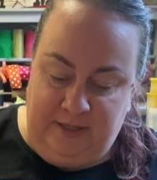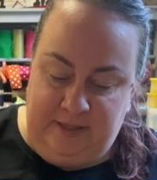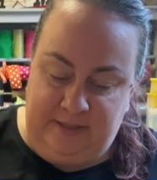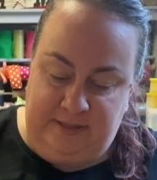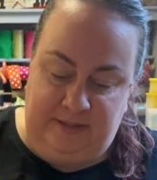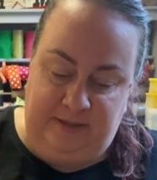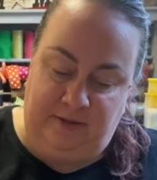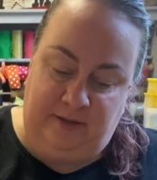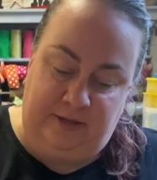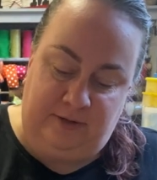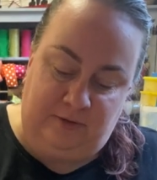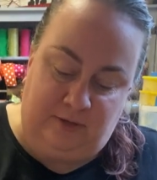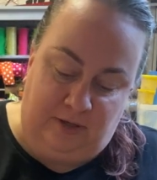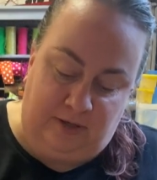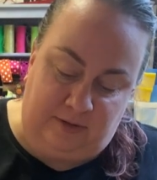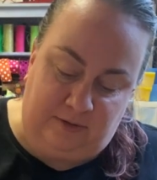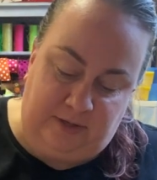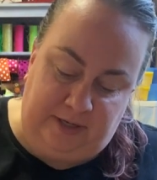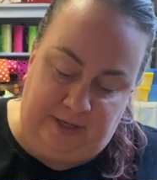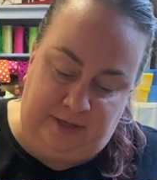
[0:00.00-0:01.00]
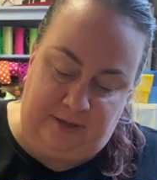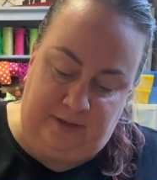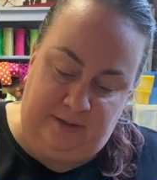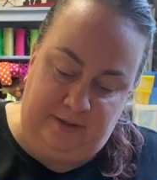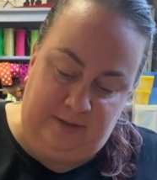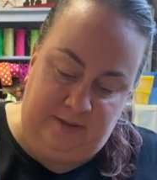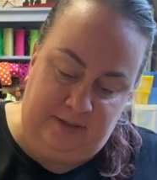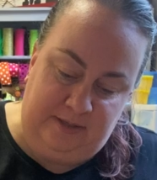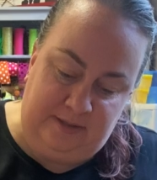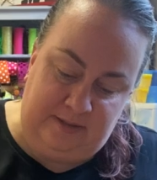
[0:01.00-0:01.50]
See, like, look,
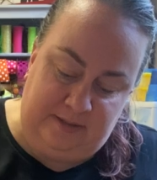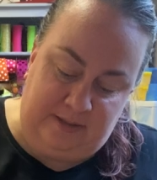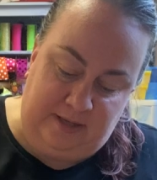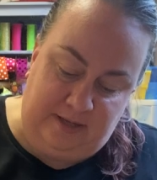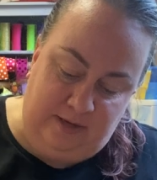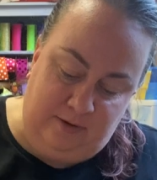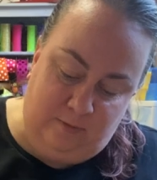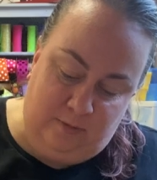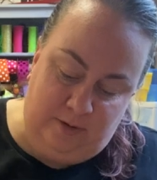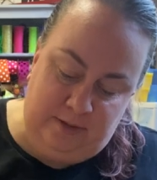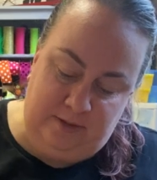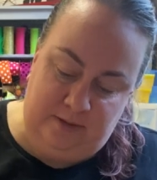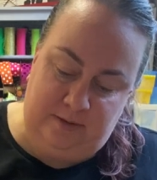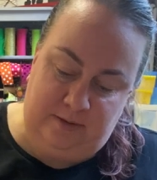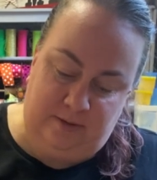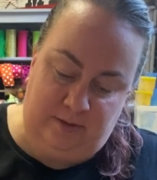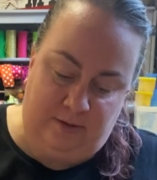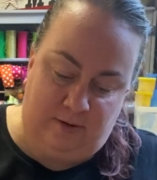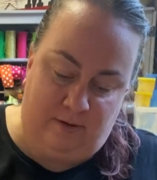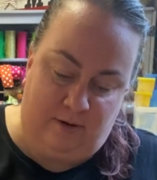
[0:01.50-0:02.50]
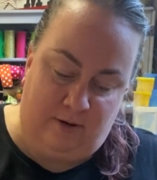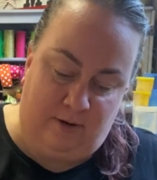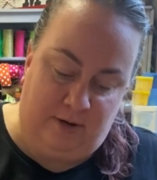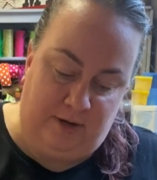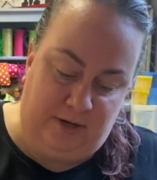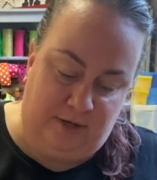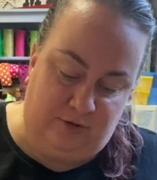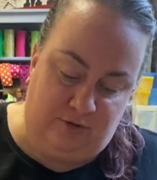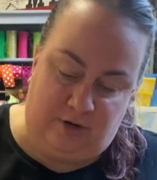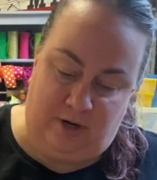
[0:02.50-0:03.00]
like these skinny ones, they're
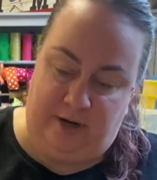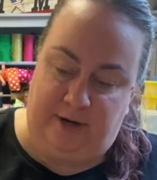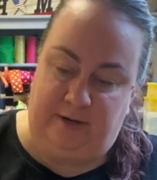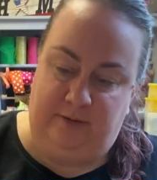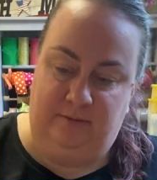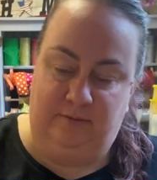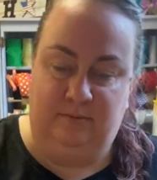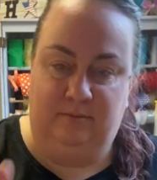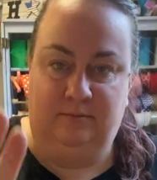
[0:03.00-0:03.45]
already dry.